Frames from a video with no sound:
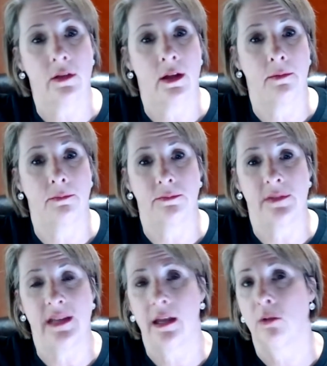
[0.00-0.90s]
the
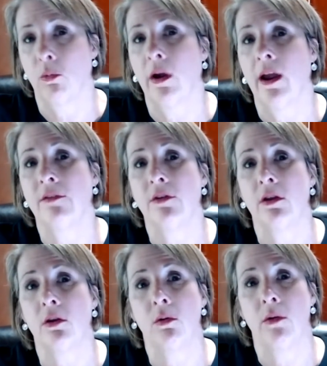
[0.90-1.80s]
den, wherever
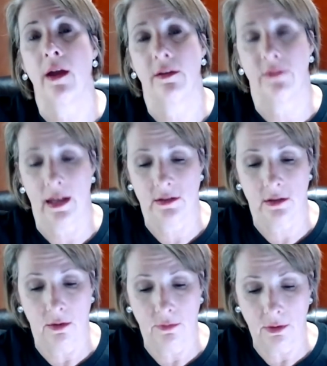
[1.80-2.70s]
you have guests
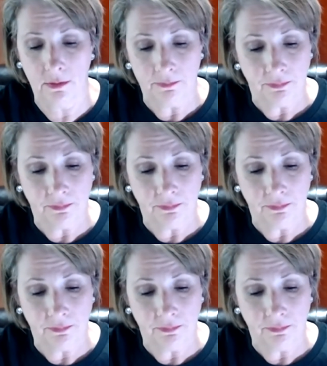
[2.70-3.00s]
over.